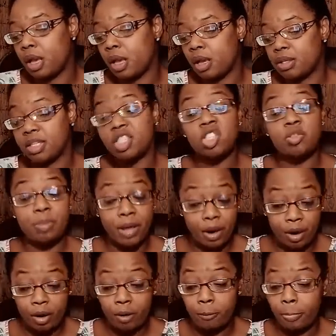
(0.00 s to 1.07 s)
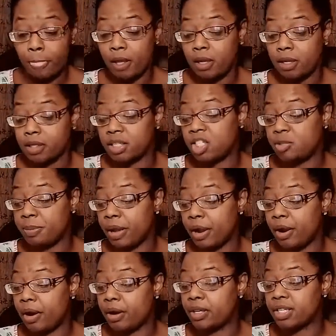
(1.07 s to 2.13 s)
despair,
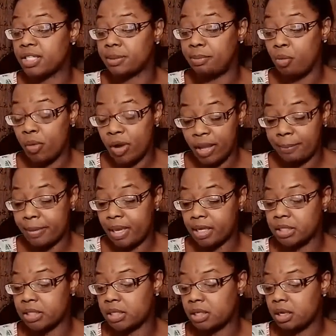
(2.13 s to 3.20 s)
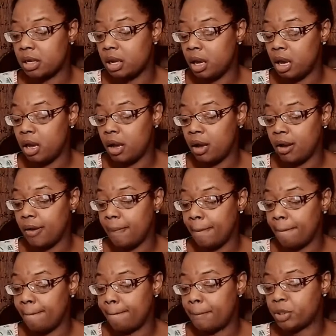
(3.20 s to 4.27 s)
disappointment,
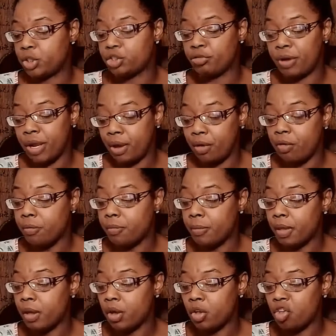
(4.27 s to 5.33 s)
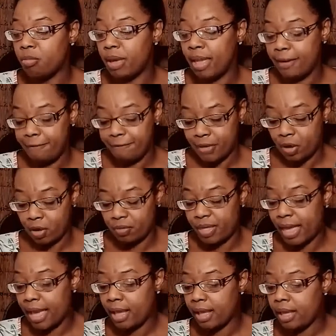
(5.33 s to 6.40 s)
betrayal. You may have felt
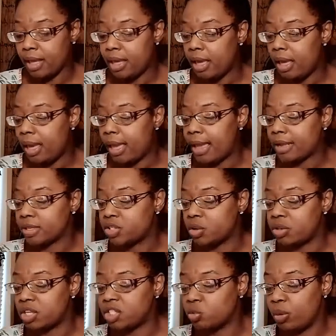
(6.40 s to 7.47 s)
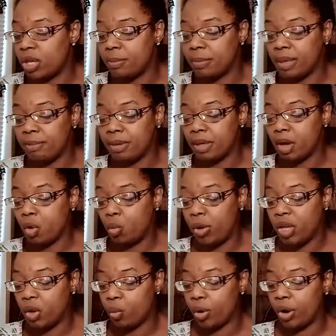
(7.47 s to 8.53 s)
that. And so this week may be a week
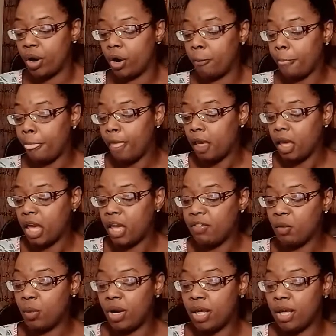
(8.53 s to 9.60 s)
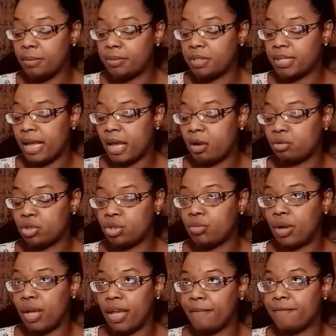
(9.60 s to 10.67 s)
where even when it comes down to
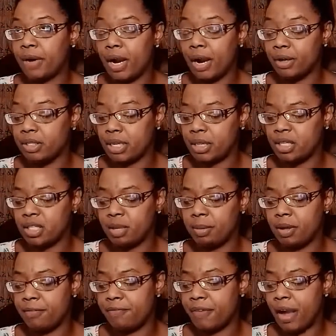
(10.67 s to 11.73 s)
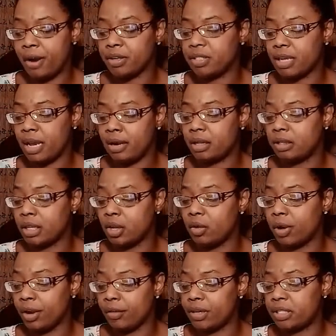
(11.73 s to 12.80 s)
a fire sign, this could be a fire sign, a Leo,
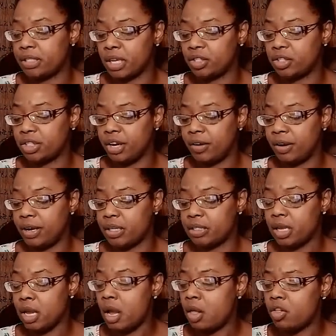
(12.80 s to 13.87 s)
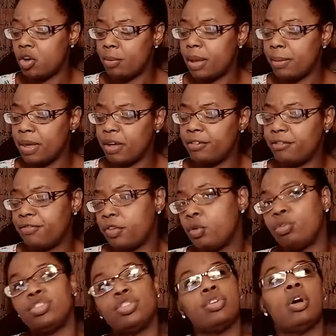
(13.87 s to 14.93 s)
Aries, Sagittarius, there may be
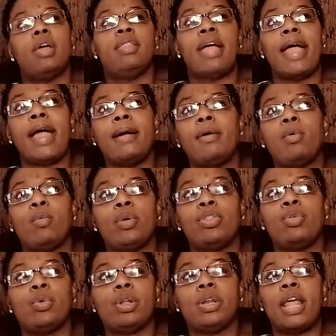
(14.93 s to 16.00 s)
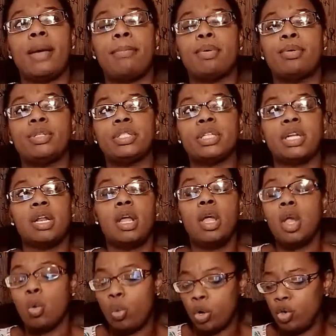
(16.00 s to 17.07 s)
confusion on that with you and that person,
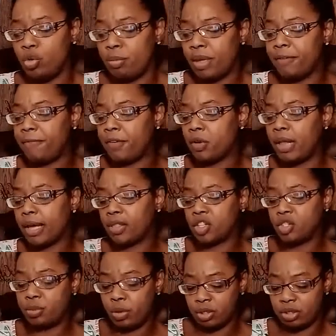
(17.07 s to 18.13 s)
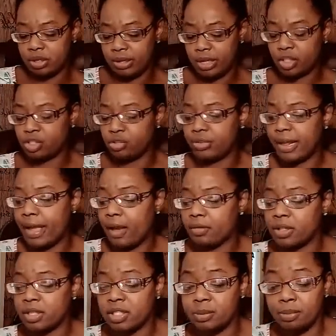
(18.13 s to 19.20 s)
where you may feel like this person let you down,
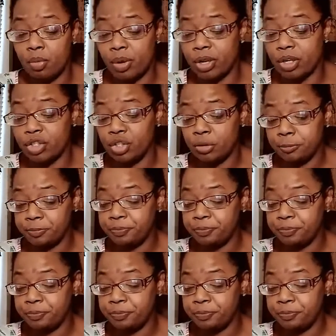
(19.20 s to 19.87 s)
disappointed you.